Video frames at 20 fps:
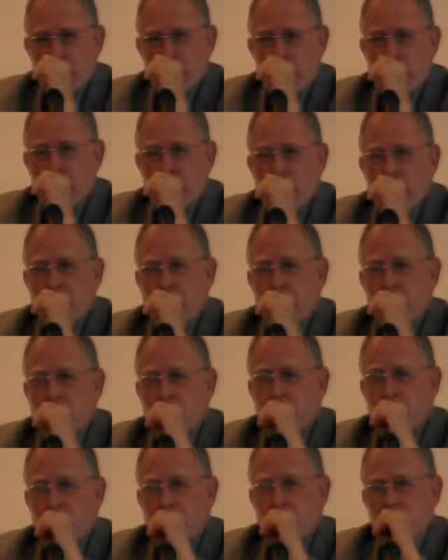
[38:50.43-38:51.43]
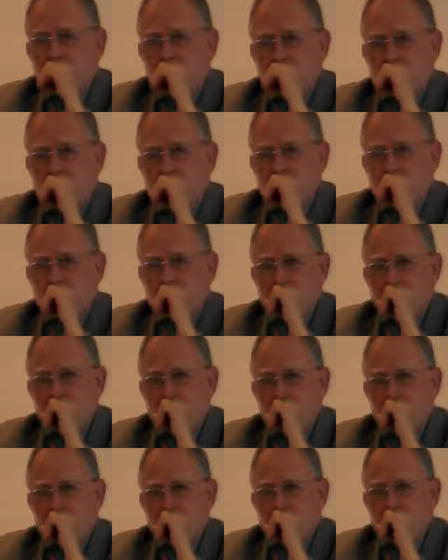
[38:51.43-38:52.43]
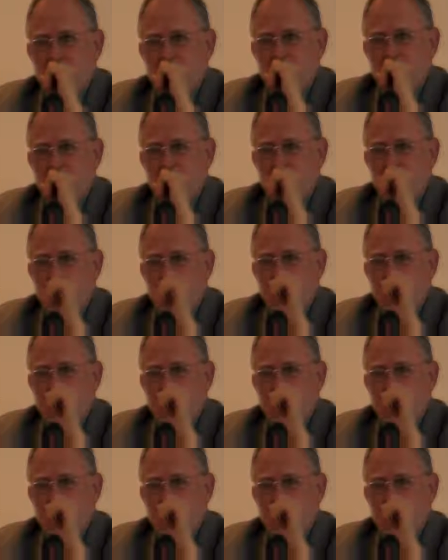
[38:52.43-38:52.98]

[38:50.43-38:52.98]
(no one is talking)